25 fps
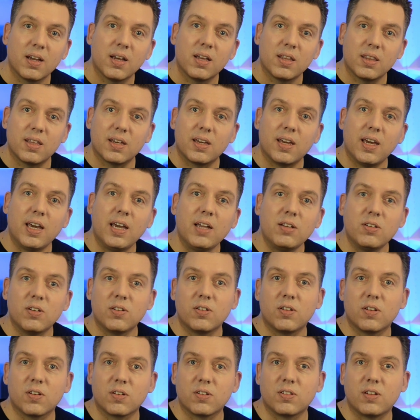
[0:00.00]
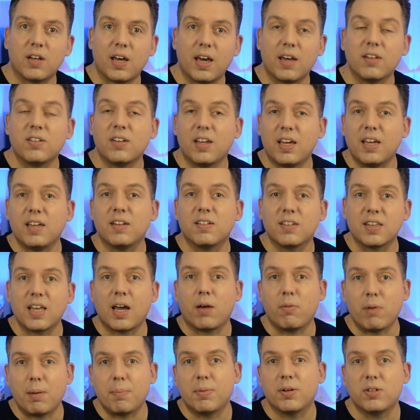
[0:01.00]
the key to success is that
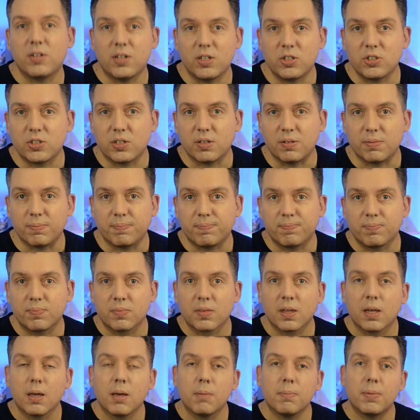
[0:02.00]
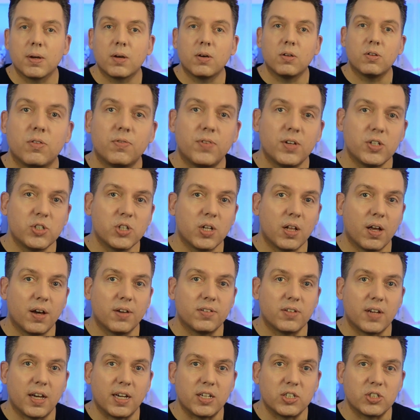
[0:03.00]
repetition, because
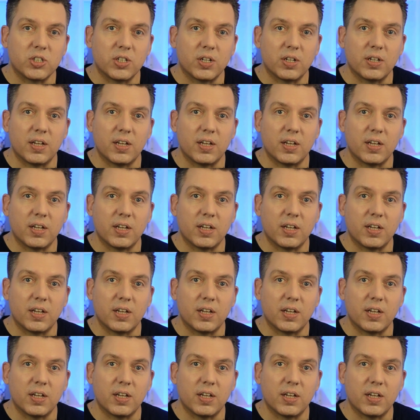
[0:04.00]
visualization